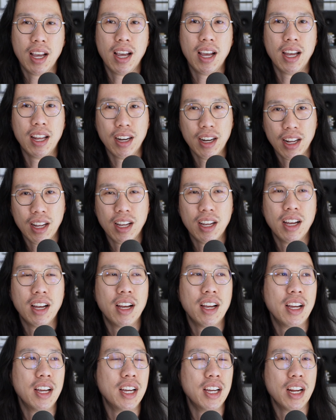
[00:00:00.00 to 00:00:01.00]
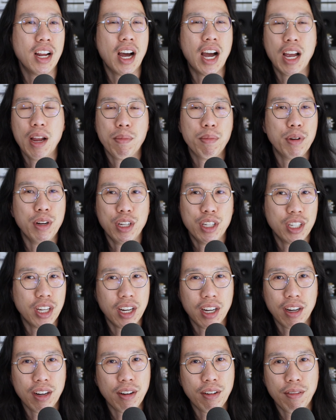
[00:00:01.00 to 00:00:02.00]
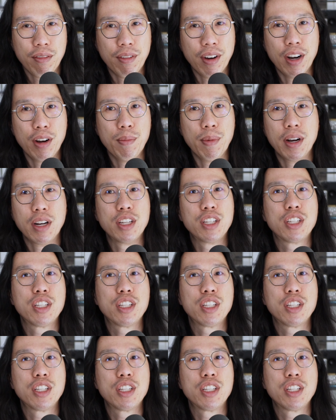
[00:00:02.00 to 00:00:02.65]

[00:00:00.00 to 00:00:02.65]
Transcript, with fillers: And it, I appreciate it very much.